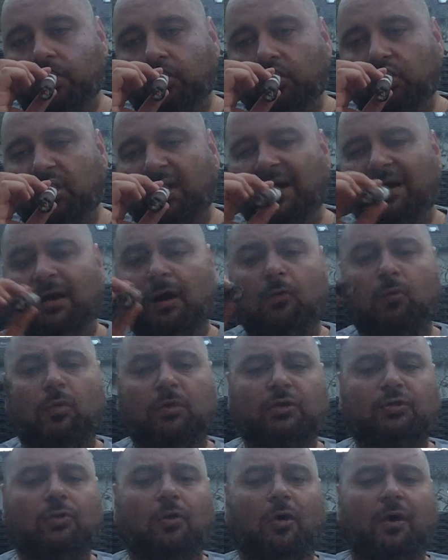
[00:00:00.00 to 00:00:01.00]
And I don't
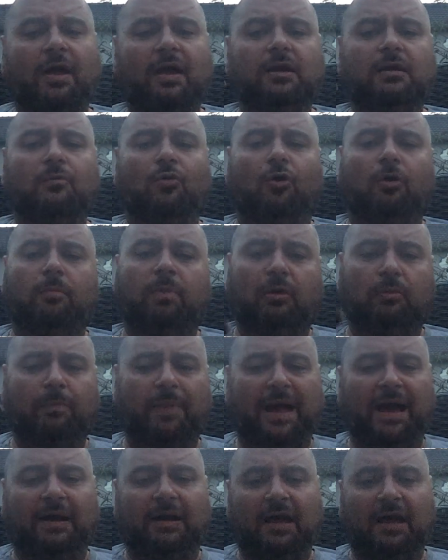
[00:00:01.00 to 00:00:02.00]
want to talk anymore about
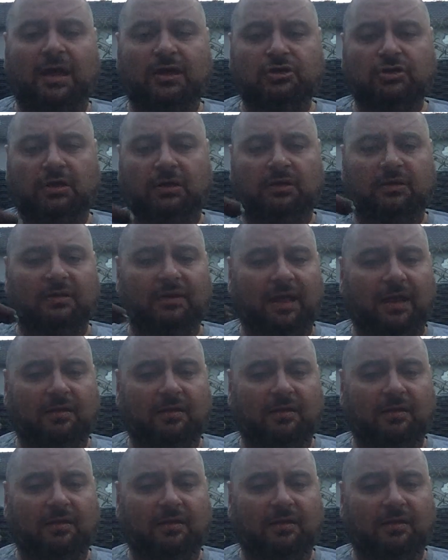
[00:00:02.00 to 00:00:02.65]
bad ash and